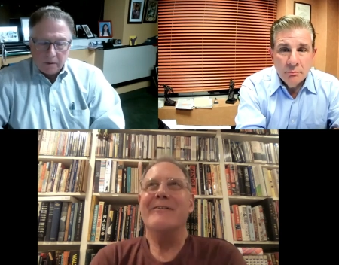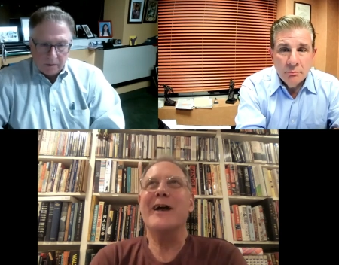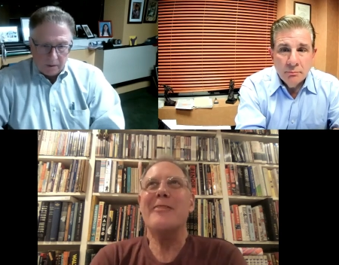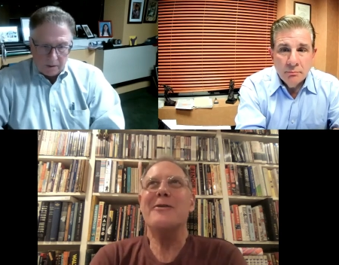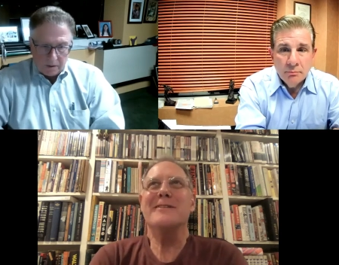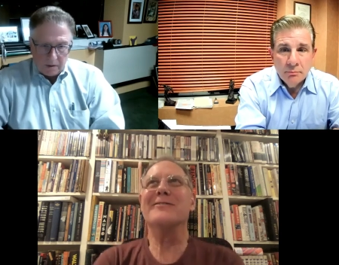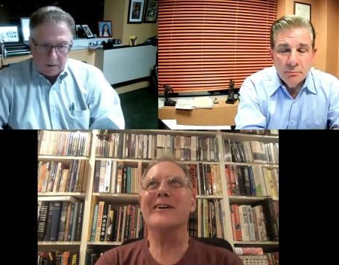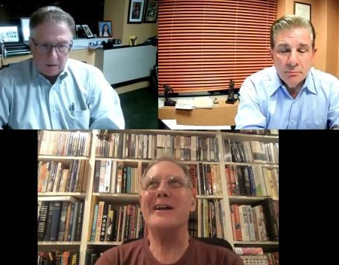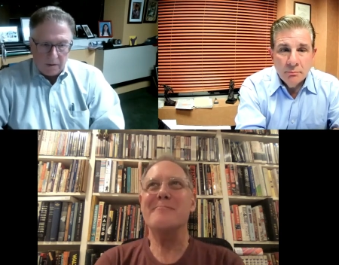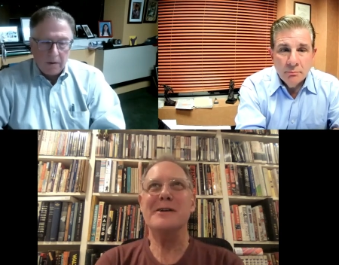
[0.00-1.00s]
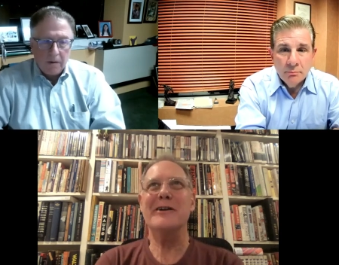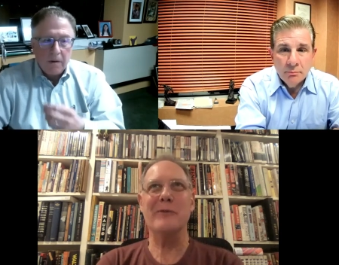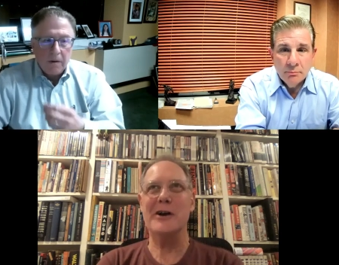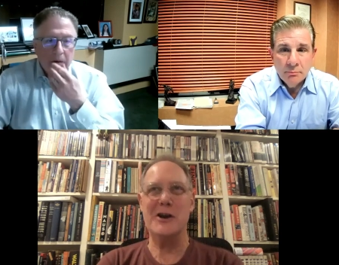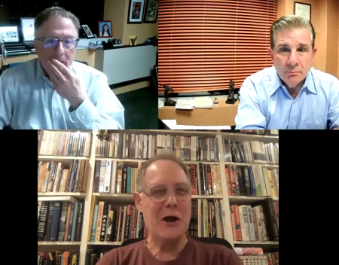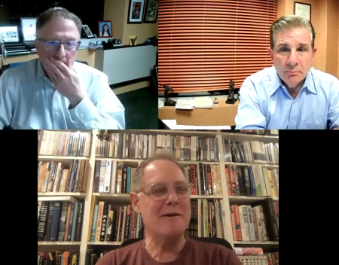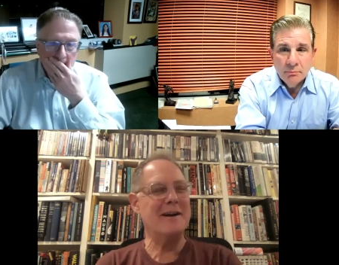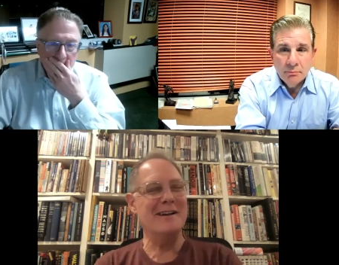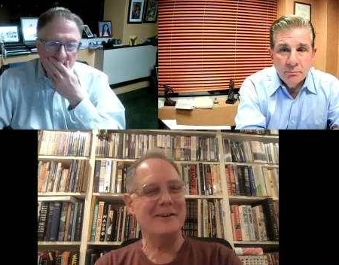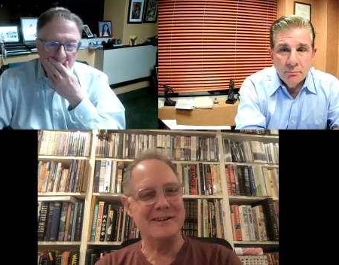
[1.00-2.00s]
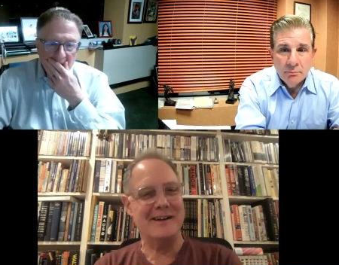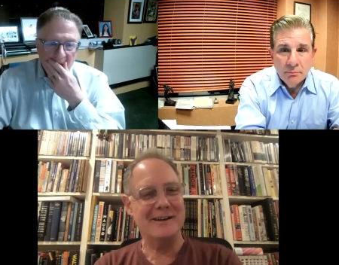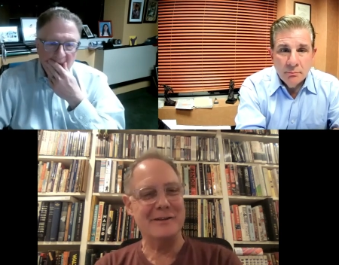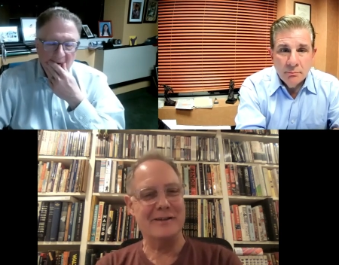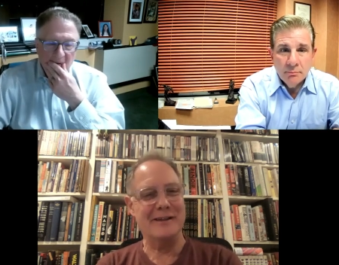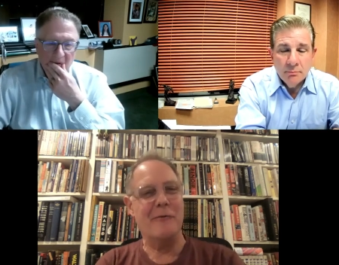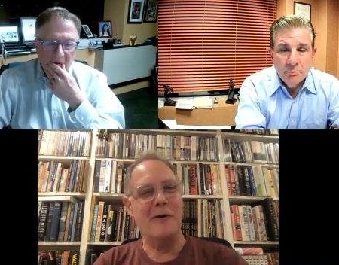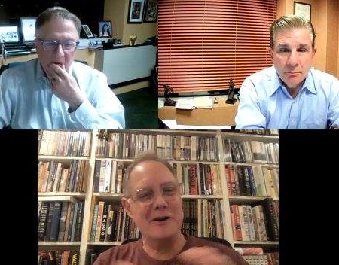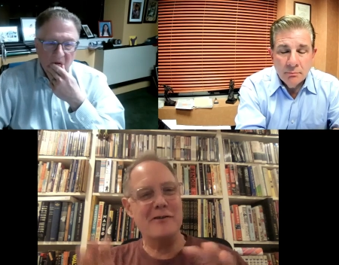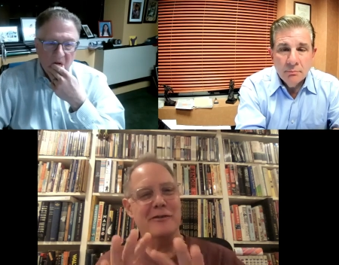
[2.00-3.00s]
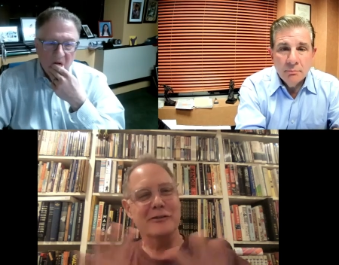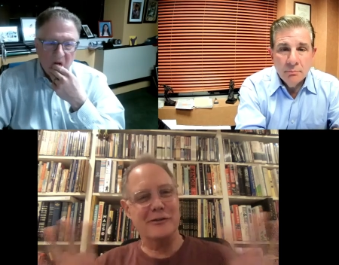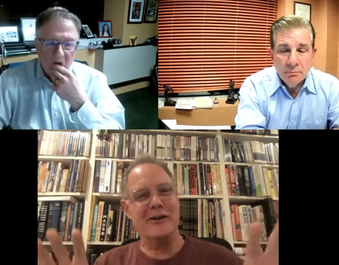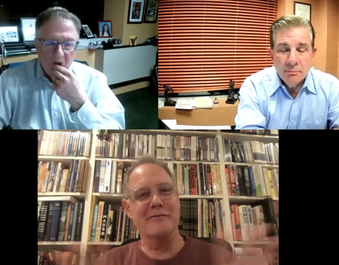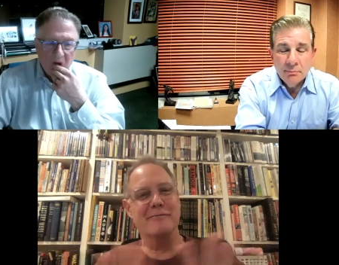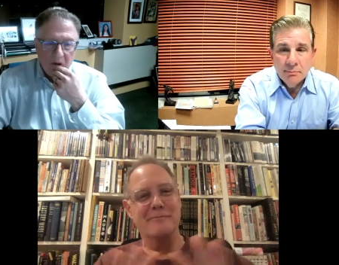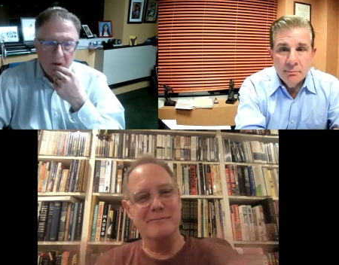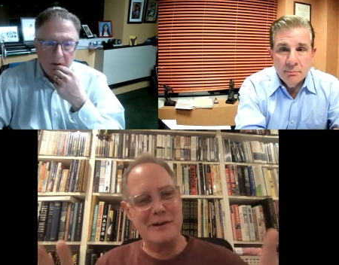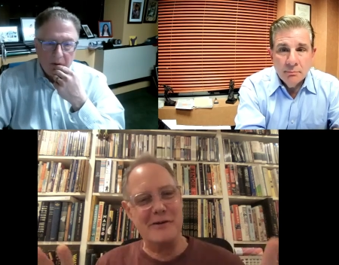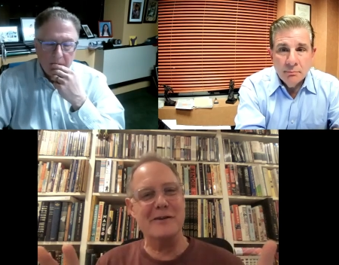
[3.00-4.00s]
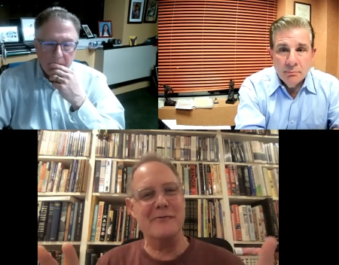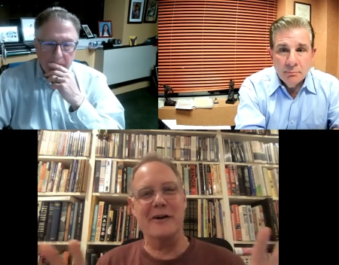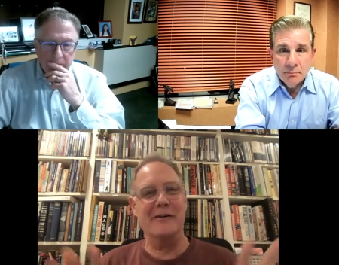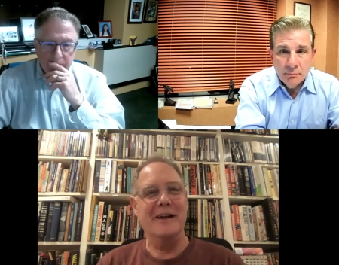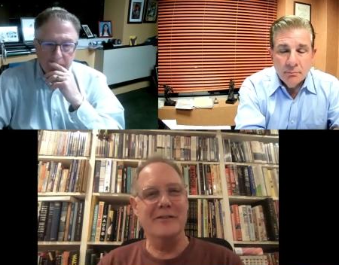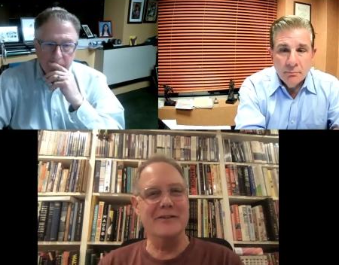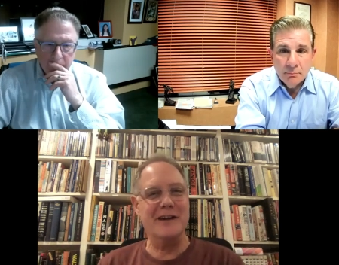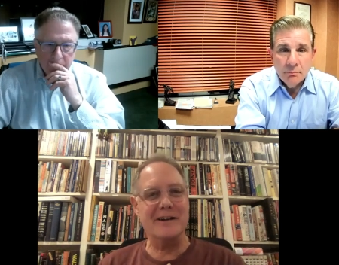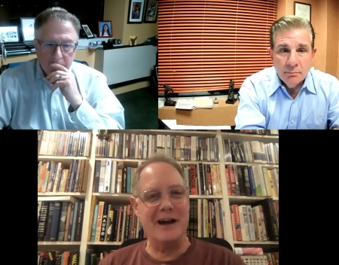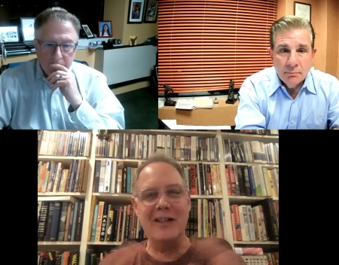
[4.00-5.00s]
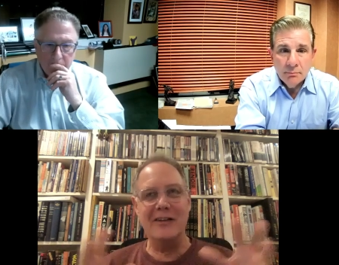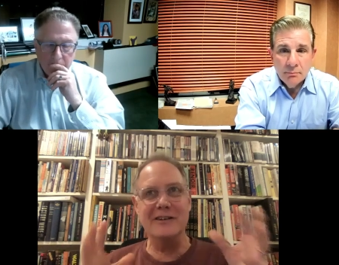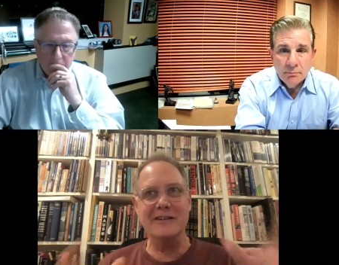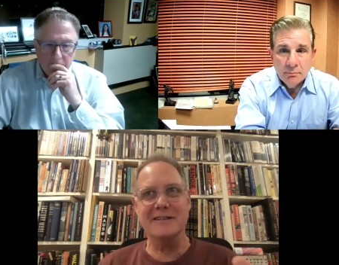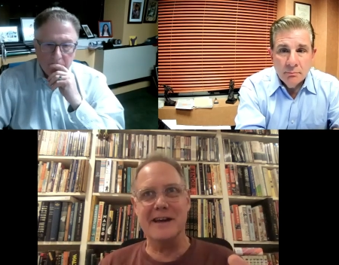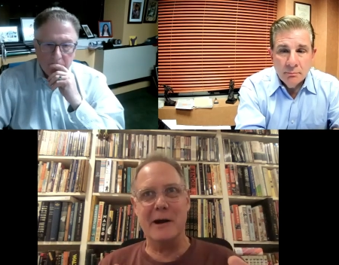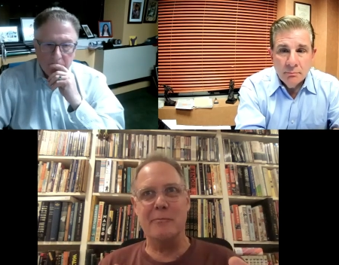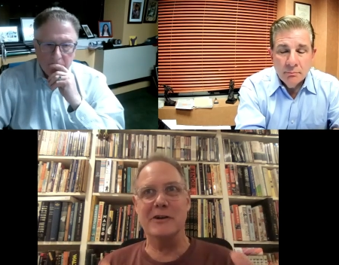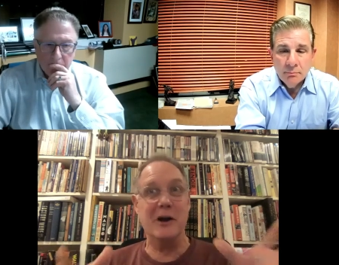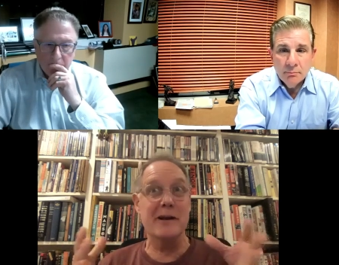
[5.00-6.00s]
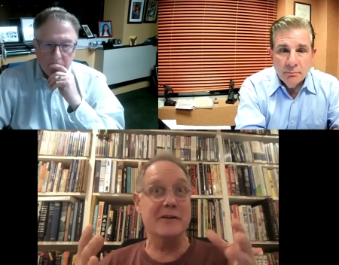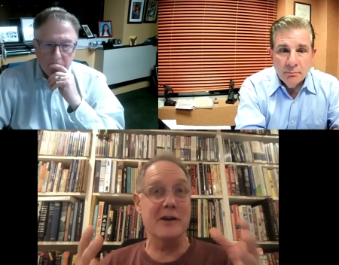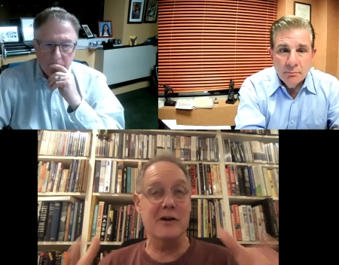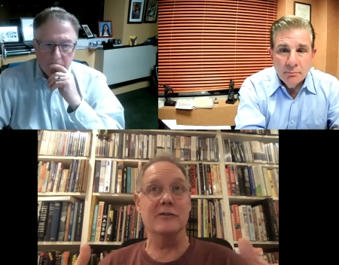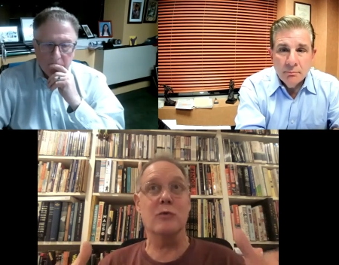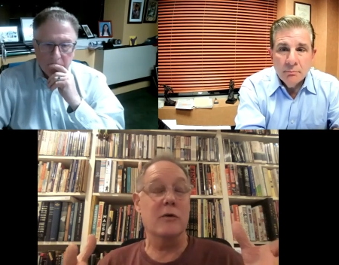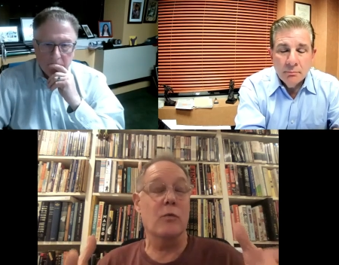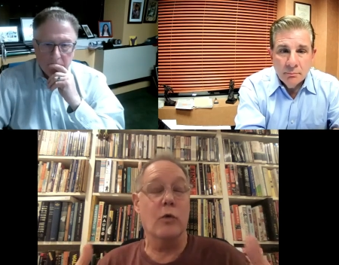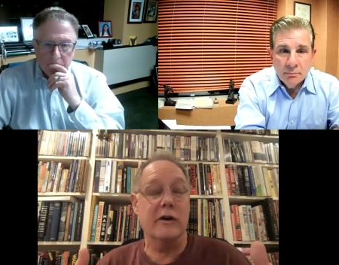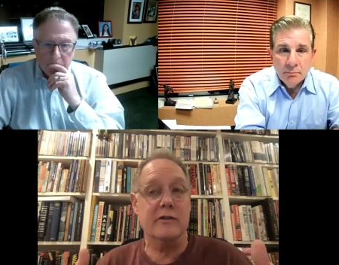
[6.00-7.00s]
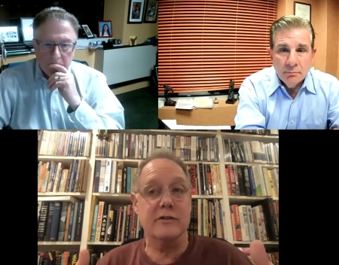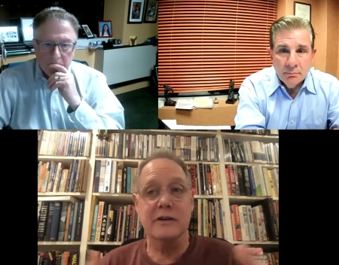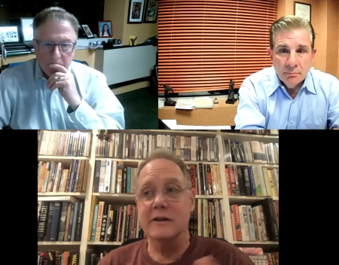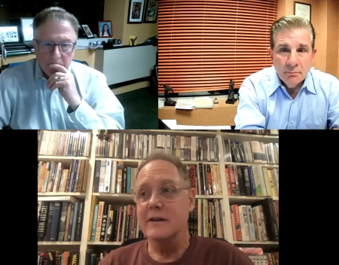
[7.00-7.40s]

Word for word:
Speaker 1: we're at the we're at a period where nobody knows anything. That wonderful sort of period where the technology is there but nobody knows what works.